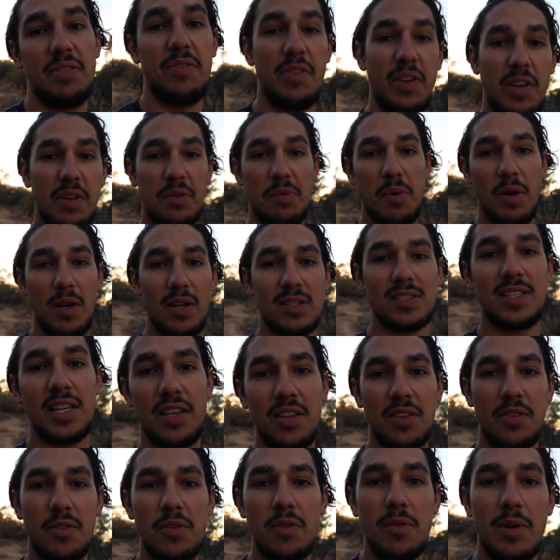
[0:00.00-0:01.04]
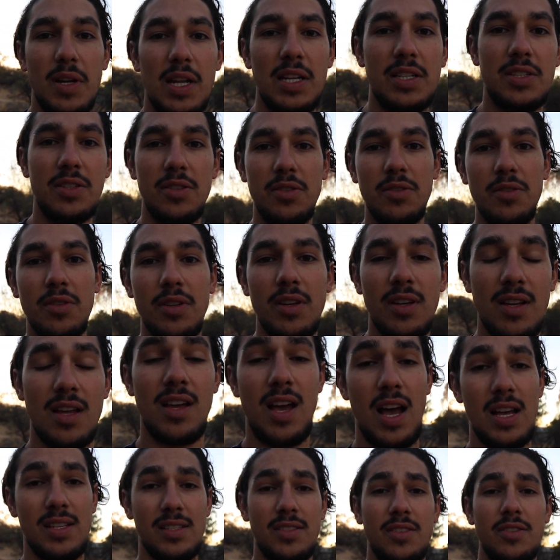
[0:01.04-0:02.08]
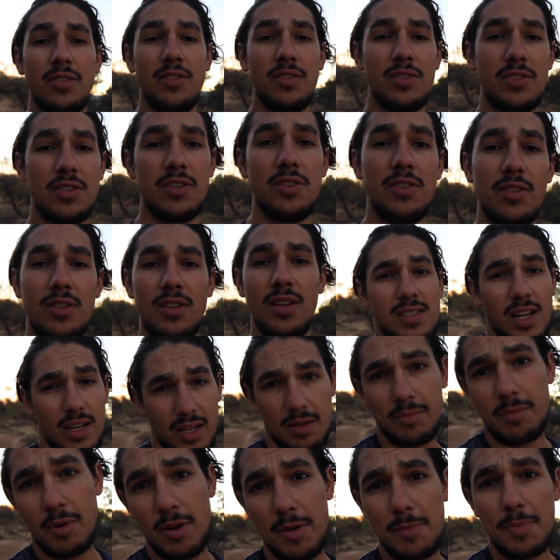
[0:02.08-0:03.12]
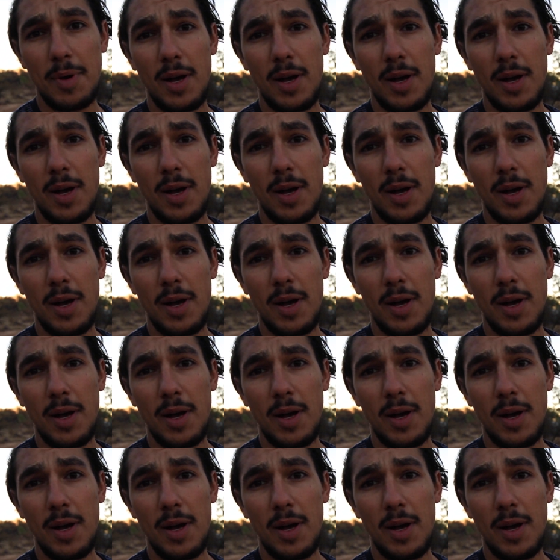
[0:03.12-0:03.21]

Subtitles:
figured, why not take you through what I do as a uni student studying marine